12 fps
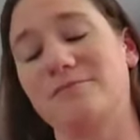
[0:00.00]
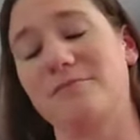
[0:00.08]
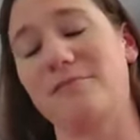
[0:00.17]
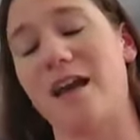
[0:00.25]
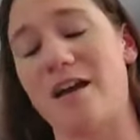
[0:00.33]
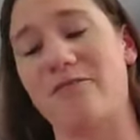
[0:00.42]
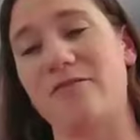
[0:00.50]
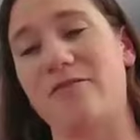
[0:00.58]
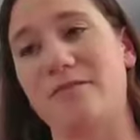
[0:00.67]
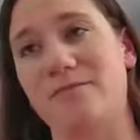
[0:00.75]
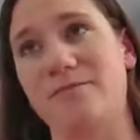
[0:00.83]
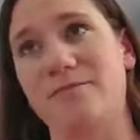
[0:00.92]
have
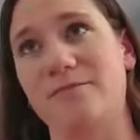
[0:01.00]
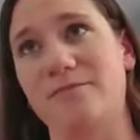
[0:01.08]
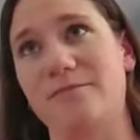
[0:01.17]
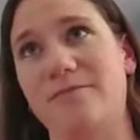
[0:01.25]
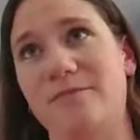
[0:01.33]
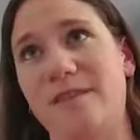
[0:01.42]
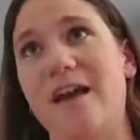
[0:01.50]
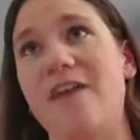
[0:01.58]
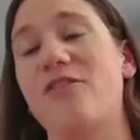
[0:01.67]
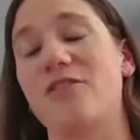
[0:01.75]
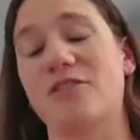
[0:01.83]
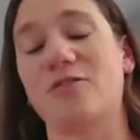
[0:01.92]

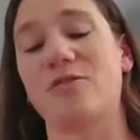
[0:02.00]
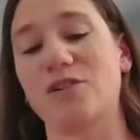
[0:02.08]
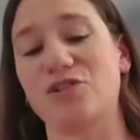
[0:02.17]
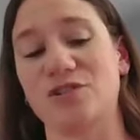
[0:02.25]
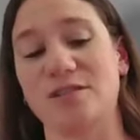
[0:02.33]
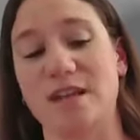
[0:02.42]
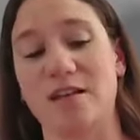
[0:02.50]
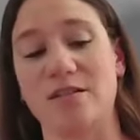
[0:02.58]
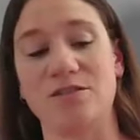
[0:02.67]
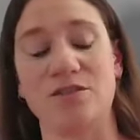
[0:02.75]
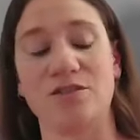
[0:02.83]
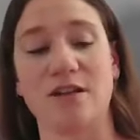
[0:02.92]
all the questions
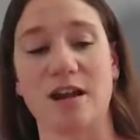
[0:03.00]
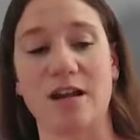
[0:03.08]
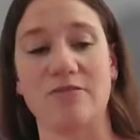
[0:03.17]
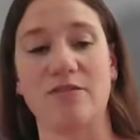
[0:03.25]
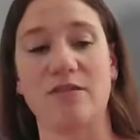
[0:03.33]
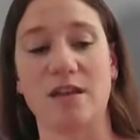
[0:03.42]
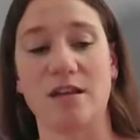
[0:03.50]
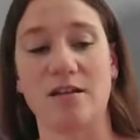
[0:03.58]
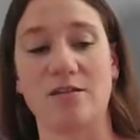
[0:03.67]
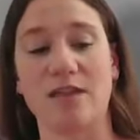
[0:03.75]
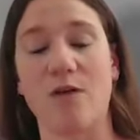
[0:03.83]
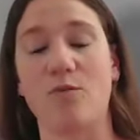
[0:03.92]
answered kind of a thing
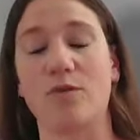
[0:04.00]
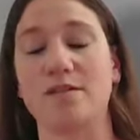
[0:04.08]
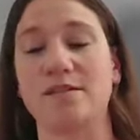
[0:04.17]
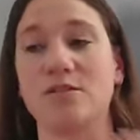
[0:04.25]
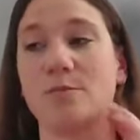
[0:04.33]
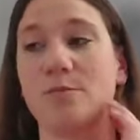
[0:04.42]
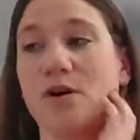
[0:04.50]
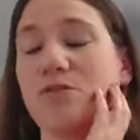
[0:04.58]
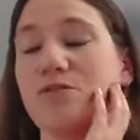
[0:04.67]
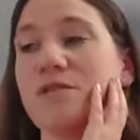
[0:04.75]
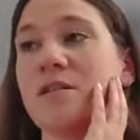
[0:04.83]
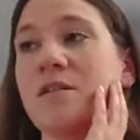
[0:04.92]
in that one single
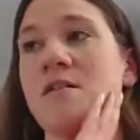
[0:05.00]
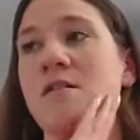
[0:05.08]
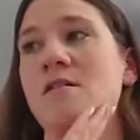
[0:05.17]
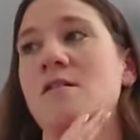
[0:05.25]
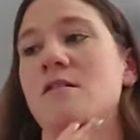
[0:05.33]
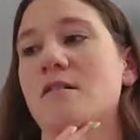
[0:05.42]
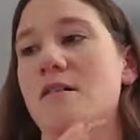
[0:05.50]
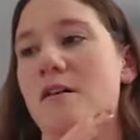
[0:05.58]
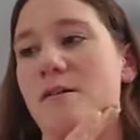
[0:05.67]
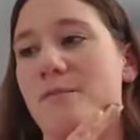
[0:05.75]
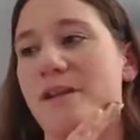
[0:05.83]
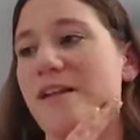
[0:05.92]
post.
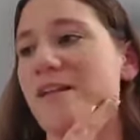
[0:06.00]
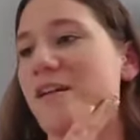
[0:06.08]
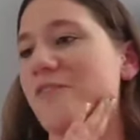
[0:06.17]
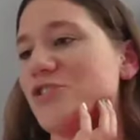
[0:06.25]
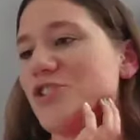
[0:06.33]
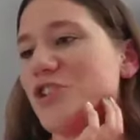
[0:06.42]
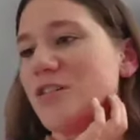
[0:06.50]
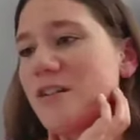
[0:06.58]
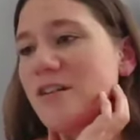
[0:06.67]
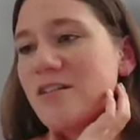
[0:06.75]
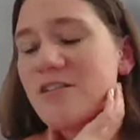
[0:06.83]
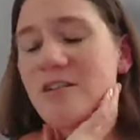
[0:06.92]
But I never shared
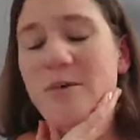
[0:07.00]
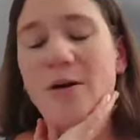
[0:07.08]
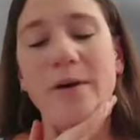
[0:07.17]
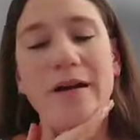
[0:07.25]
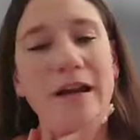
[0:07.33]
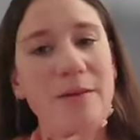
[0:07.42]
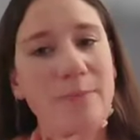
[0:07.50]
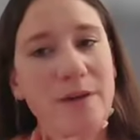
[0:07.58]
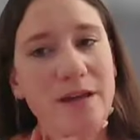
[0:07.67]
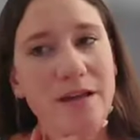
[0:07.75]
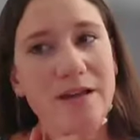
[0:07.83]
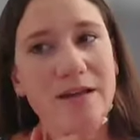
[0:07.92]
anything about my
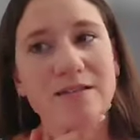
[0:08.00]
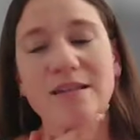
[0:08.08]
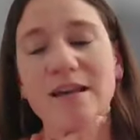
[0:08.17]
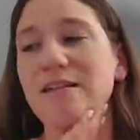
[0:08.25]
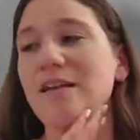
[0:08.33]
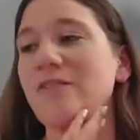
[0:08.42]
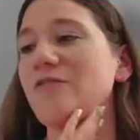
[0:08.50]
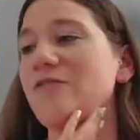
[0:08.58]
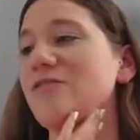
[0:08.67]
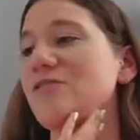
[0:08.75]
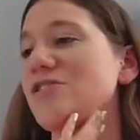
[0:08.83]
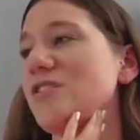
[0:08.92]
IPs. I
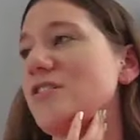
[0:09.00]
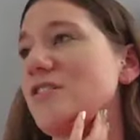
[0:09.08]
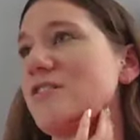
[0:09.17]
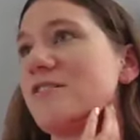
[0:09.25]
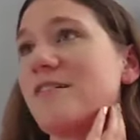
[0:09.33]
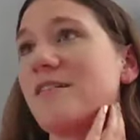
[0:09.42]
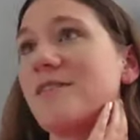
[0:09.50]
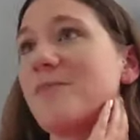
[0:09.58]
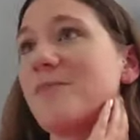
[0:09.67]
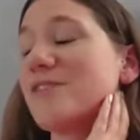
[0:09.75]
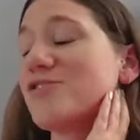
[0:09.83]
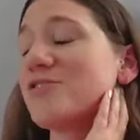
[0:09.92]
never shared any
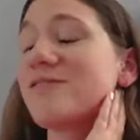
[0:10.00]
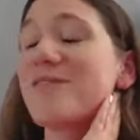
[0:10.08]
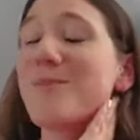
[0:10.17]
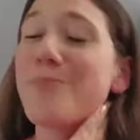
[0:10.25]
pictures of the